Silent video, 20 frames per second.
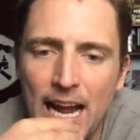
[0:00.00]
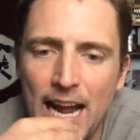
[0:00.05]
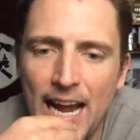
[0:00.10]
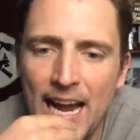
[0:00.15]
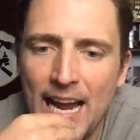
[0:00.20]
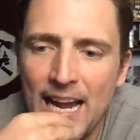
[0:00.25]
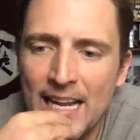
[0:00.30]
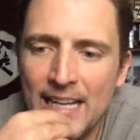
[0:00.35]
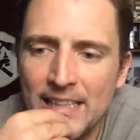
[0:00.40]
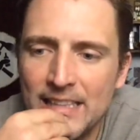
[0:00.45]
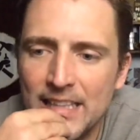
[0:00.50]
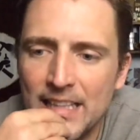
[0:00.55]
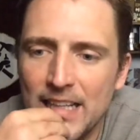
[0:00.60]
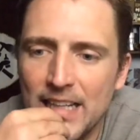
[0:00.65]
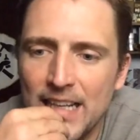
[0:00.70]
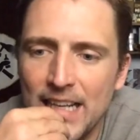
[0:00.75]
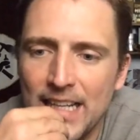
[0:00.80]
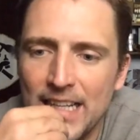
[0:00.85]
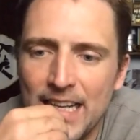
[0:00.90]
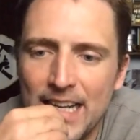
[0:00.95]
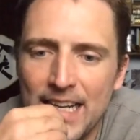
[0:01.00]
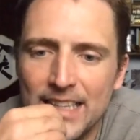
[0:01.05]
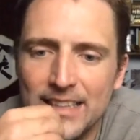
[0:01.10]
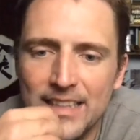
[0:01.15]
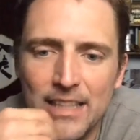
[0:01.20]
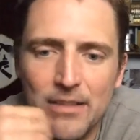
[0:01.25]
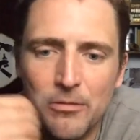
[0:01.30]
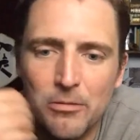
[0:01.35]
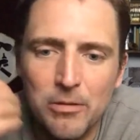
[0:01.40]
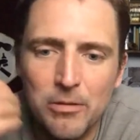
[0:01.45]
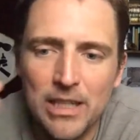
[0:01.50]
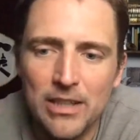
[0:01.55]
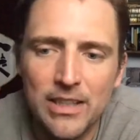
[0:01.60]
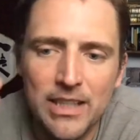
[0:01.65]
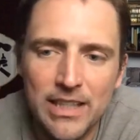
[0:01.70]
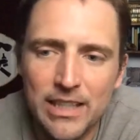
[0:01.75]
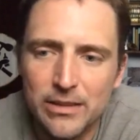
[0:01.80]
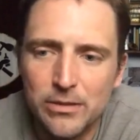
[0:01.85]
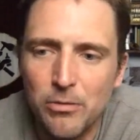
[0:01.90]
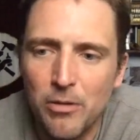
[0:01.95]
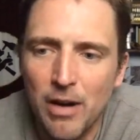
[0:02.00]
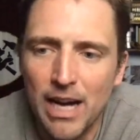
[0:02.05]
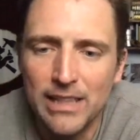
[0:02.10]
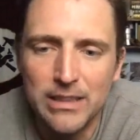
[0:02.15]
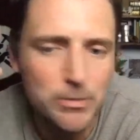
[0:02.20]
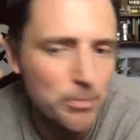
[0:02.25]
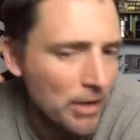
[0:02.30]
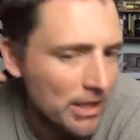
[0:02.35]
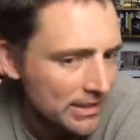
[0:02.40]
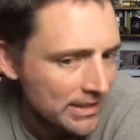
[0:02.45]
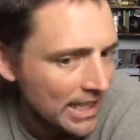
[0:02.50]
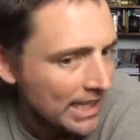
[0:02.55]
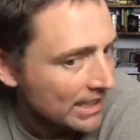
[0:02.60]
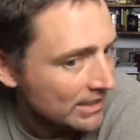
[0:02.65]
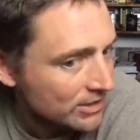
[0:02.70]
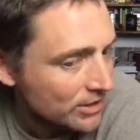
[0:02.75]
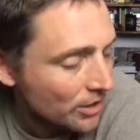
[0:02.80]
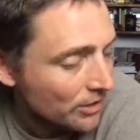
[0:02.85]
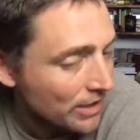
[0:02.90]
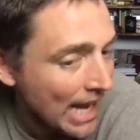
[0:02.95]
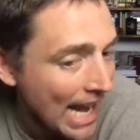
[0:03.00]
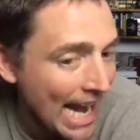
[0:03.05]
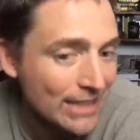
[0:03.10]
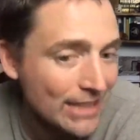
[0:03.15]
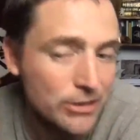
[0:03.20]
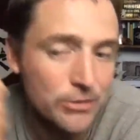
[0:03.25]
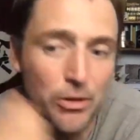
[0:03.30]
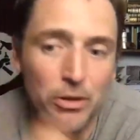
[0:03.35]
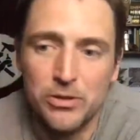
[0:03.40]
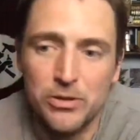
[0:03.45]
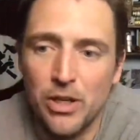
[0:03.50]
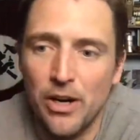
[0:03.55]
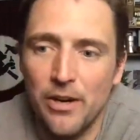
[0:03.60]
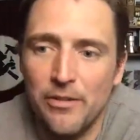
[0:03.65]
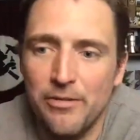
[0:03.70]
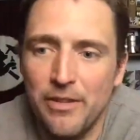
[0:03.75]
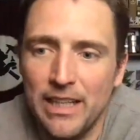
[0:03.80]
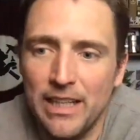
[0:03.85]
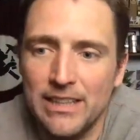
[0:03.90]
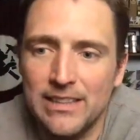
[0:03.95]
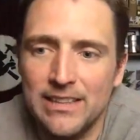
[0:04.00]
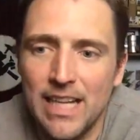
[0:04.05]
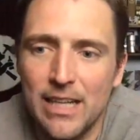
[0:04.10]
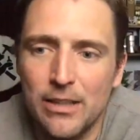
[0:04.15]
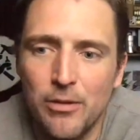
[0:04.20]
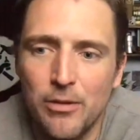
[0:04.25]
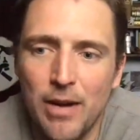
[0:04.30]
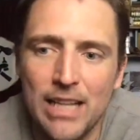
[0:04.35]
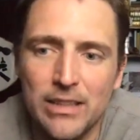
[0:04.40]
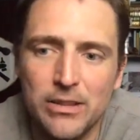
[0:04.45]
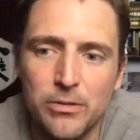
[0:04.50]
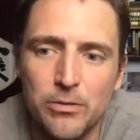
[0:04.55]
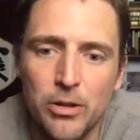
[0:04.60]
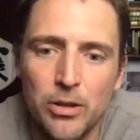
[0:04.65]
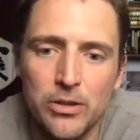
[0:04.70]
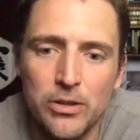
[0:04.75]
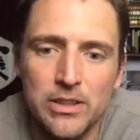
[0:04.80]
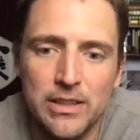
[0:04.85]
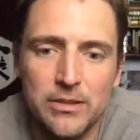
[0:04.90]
And it isn't really this widespread thing. It's called astroturfing. It's not grassroots.